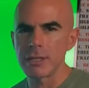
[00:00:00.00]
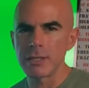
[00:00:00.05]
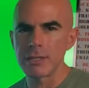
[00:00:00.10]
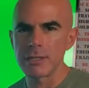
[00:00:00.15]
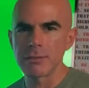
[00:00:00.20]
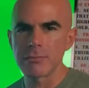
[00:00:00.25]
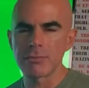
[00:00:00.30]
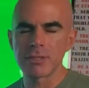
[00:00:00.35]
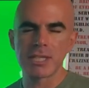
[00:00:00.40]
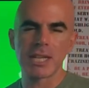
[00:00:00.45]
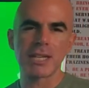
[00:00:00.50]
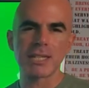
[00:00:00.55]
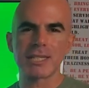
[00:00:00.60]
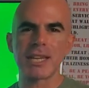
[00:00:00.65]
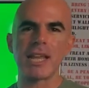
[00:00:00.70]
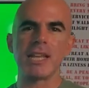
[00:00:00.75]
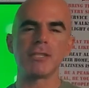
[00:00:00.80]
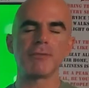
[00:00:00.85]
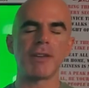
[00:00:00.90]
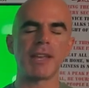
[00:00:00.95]
sick
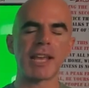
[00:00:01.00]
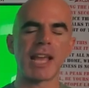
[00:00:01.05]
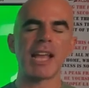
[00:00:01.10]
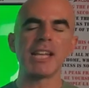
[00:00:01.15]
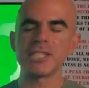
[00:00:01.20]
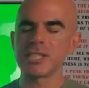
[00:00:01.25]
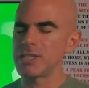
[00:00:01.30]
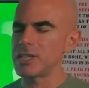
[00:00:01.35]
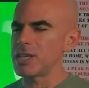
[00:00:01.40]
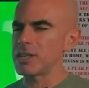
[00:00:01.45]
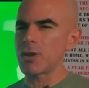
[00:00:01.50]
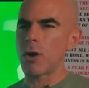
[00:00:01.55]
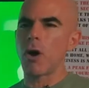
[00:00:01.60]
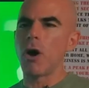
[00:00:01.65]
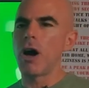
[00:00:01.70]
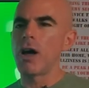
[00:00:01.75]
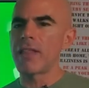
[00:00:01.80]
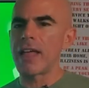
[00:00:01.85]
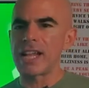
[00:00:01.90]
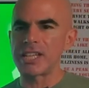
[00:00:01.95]
days, vacation days,
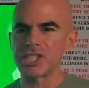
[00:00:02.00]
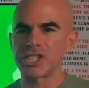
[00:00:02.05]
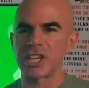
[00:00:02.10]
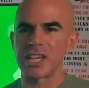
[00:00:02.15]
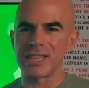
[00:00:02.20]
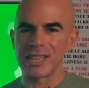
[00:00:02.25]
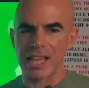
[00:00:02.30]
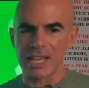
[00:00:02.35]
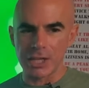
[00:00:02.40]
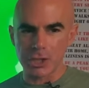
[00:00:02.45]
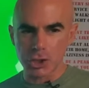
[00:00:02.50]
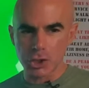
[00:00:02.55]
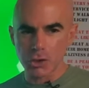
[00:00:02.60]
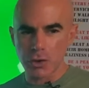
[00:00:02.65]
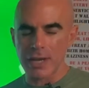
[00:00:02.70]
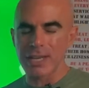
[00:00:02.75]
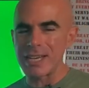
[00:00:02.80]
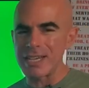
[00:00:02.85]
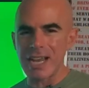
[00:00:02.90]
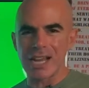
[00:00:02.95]
all that shit, like
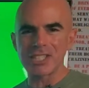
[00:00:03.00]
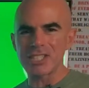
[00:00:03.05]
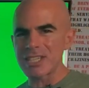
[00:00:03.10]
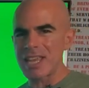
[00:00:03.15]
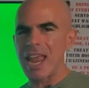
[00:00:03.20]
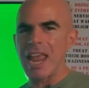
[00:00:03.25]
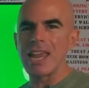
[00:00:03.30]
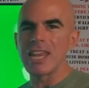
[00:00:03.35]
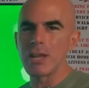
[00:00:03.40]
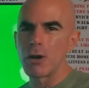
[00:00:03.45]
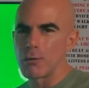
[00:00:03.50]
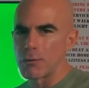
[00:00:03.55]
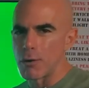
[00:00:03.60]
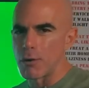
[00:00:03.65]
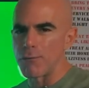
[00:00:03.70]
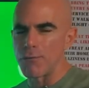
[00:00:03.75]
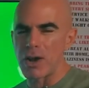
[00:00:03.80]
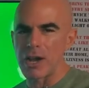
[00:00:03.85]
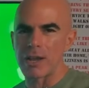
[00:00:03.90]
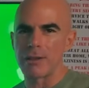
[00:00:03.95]
training, not just handing over
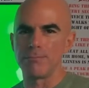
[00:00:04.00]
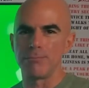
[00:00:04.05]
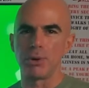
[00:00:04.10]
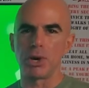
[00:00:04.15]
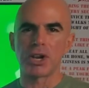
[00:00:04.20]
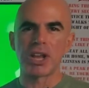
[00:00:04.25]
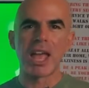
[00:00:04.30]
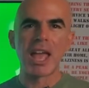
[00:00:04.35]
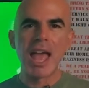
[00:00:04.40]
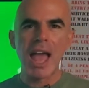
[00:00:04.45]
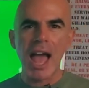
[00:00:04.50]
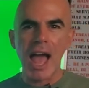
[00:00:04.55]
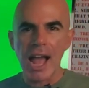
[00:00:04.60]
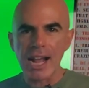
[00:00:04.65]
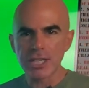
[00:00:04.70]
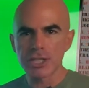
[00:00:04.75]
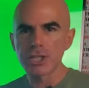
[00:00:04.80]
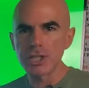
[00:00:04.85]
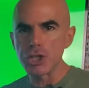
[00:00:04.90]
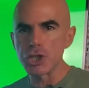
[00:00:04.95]
a fucking book,
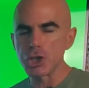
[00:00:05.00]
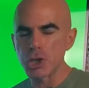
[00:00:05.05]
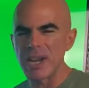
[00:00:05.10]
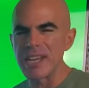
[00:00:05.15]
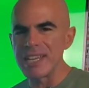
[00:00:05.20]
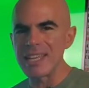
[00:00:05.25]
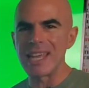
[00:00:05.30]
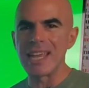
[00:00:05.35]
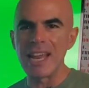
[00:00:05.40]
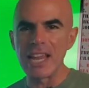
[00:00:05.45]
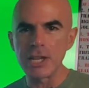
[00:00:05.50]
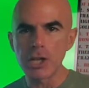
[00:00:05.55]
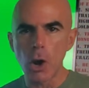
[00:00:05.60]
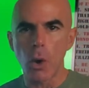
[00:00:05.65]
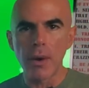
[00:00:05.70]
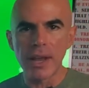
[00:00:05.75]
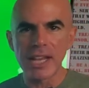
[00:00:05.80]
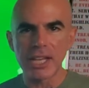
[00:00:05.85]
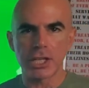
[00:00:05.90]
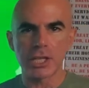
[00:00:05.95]
actually training it and
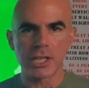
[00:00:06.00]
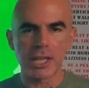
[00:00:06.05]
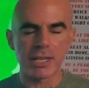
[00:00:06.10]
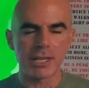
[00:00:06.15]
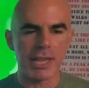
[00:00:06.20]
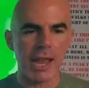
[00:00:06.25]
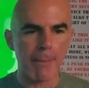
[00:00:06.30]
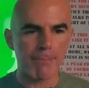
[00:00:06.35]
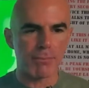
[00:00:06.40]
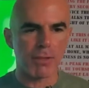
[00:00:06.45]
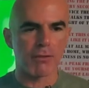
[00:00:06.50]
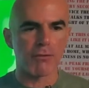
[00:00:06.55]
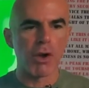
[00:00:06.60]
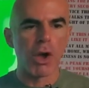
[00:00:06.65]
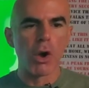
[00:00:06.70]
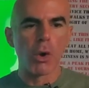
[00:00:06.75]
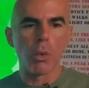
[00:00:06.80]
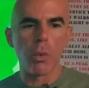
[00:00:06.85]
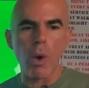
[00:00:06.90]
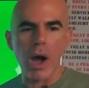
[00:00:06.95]
going into the depth of
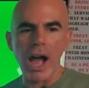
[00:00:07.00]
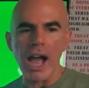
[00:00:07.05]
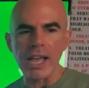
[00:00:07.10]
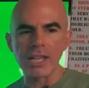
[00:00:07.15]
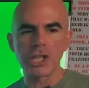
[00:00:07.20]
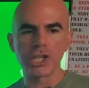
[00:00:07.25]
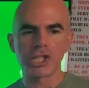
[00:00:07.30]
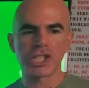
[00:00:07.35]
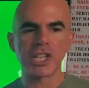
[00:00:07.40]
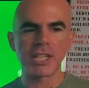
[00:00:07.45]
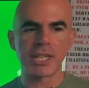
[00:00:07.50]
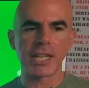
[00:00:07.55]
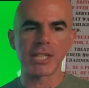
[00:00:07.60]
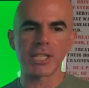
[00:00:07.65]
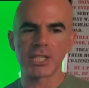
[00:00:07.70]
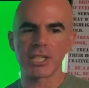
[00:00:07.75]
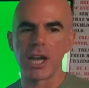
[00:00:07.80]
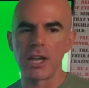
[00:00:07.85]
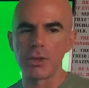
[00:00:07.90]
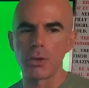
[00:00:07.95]
why the shit
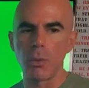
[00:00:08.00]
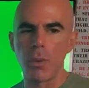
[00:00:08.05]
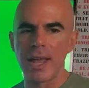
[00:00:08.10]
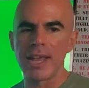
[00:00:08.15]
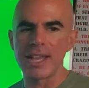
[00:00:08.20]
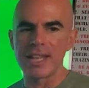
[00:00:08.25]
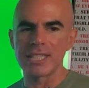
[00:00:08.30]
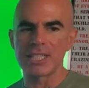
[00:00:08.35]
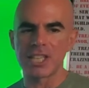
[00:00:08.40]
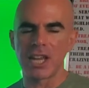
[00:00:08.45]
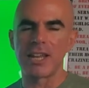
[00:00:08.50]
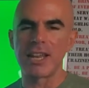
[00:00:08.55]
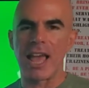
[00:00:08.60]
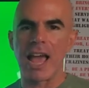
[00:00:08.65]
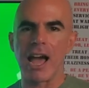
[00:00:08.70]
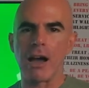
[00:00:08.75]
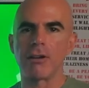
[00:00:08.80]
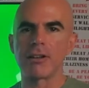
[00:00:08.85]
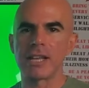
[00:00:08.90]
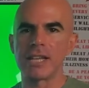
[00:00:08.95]
gets done, the way it gets done,
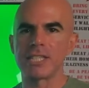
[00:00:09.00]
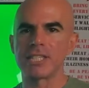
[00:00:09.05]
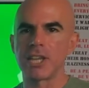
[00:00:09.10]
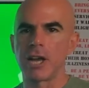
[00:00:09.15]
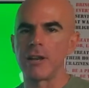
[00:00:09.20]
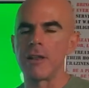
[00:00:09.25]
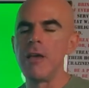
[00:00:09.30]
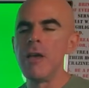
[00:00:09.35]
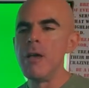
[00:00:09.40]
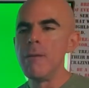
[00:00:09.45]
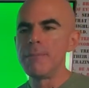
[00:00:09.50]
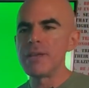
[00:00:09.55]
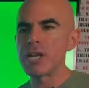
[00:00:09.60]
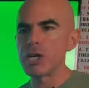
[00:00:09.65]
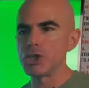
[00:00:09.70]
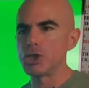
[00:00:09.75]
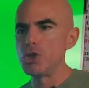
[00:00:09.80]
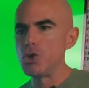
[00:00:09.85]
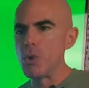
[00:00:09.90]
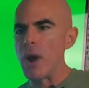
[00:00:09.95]
how it gets done,
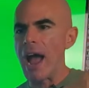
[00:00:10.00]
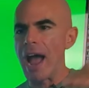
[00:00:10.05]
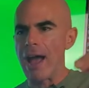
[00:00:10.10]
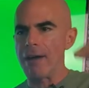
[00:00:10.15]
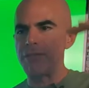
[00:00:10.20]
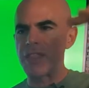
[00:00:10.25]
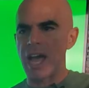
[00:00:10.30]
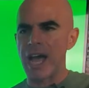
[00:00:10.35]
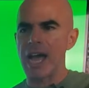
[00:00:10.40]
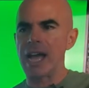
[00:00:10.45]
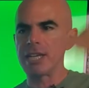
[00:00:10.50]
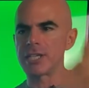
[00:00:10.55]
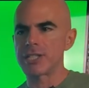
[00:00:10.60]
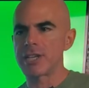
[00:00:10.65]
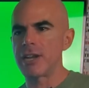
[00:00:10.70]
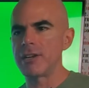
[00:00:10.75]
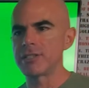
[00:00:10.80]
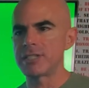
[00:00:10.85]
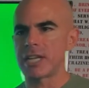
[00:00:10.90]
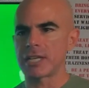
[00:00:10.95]
because you have the high
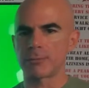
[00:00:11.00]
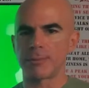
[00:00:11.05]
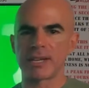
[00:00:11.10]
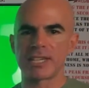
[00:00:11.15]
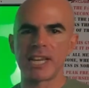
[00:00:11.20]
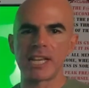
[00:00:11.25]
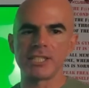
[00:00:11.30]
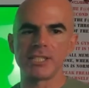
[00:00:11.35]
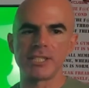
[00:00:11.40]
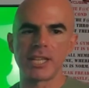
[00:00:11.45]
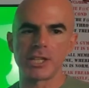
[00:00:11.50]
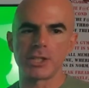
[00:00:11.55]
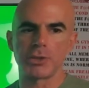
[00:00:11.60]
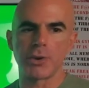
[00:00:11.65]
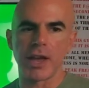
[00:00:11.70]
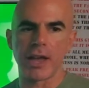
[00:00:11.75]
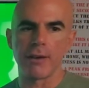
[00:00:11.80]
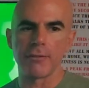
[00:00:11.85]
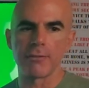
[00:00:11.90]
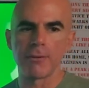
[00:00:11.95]
standards and expectations that
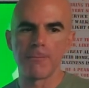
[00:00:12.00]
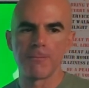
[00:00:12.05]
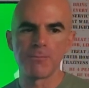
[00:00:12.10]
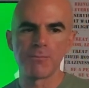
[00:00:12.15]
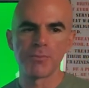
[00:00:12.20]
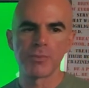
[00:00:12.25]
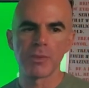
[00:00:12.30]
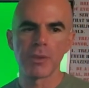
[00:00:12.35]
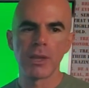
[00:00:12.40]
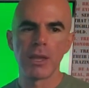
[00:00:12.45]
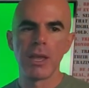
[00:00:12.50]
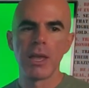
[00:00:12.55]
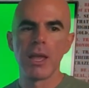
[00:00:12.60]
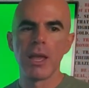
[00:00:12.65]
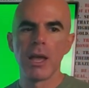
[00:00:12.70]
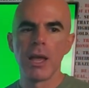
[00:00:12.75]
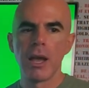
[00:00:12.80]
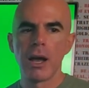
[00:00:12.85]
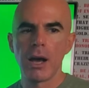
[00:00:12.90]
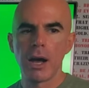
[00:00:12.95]
you have
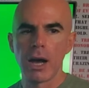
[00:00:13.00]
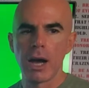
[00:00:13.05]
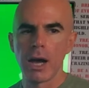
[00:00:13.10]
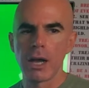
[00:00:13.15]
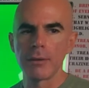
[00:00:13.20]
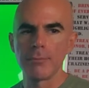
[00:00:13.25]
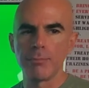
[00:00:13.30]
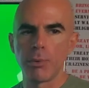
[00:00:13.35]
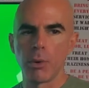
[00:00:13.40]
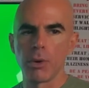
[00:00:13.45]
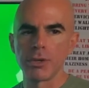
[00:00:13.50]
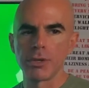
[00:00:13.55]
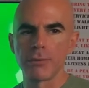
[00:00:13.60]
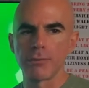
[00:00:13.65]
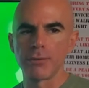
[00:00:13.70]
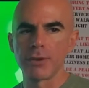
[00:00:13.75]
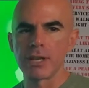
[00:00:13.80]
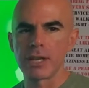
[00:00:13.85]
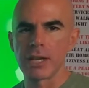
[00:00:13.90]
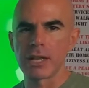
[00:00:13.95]
onboard the
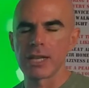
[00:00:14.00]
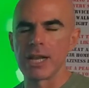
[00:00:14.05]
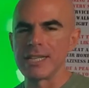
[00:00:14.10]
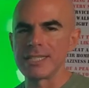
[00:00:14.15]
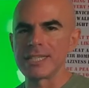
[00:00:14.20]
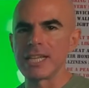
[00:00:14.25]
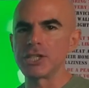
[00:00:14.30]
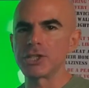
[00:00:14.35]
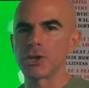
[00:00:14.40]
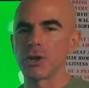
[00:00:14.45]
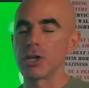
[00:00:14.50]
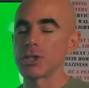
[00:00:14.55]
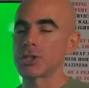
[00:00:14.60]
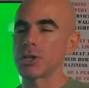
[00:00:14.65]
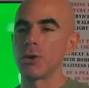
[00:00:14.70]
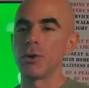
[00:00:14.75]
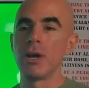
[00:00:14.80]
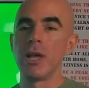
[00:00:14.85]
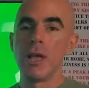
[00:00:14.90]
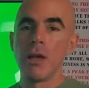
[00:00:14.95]
freaking clients. They should
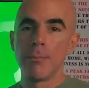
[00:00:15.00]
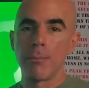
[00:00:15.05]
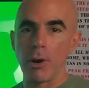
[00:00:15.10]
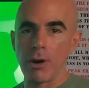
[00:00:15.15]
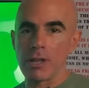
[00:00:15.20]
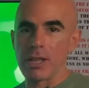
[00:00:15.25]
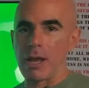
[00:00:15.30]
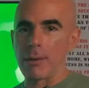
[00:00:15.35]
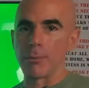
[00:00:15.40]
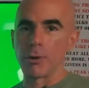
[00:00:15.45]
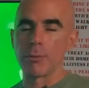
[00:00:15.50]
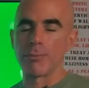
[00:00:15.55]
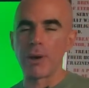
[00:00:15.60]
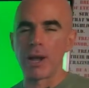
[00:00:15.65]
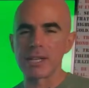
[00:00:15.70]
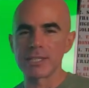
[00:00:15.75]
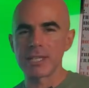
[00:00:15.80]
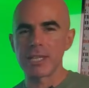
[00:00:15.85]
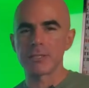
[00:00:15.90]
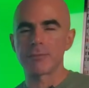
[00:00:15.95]
also, part of the onboarding
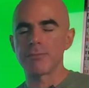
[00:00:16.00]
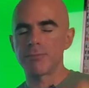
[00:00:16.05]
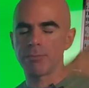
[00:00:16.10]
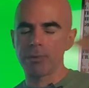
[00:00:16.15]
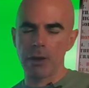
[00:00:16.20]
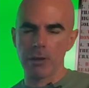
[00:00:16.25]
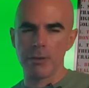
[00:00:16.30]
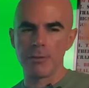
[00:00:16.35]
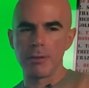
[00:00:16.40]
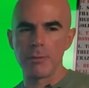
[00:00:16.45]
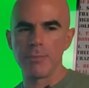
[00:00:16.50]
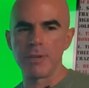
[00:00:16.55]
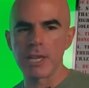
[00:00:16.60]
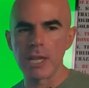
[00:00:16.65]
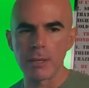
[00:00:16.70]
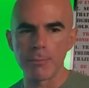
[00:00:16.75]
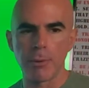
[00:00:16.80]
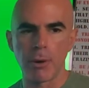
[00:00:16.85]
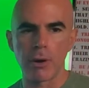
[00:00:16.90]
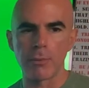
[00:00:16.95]
process, probably in the
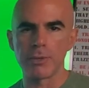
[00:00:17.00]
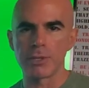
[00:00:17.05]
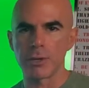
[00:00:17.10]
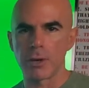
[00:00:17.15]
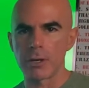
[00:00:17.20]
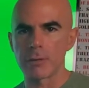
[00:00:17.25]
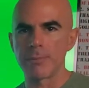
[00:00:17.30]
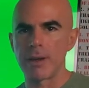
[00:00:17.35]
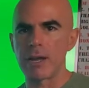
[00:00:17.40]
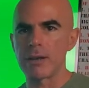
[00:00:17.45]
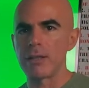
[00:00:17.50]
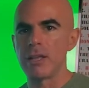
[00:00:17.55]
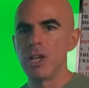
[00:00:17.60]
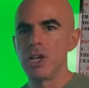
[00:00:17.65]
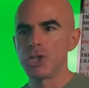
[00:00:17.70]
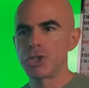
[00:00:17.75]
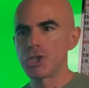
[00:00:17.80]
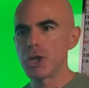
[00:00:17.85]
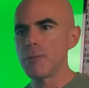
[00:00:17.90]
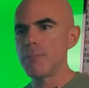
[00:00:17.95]
beginning part we talked about,
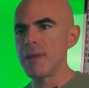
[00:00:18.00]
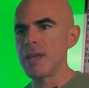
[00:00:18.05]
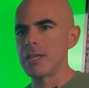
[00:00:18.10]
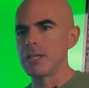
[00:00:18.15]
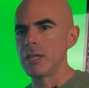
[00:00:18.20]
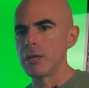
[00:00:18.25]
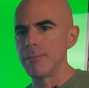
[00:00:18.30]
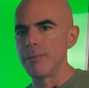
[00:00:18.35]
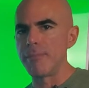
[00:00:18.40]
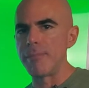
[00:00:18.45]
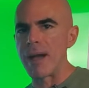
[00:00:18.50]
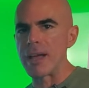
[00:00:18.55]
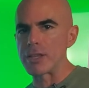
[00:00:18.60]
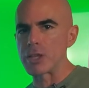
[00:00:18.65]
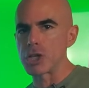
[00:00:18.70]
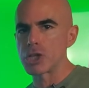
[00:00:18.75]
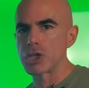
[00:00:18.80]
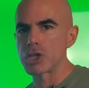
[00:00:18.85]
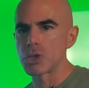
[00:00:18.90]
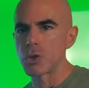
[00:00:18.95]
should be a little bit about
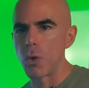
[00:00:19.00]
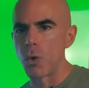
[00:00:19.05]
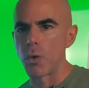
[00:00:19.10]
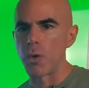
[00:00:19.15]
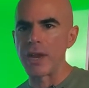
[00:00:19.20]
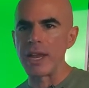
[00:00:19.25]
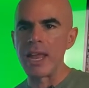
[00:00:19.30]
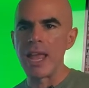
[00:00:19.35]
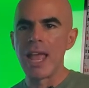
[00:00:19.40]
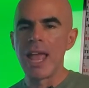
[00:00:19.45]
the story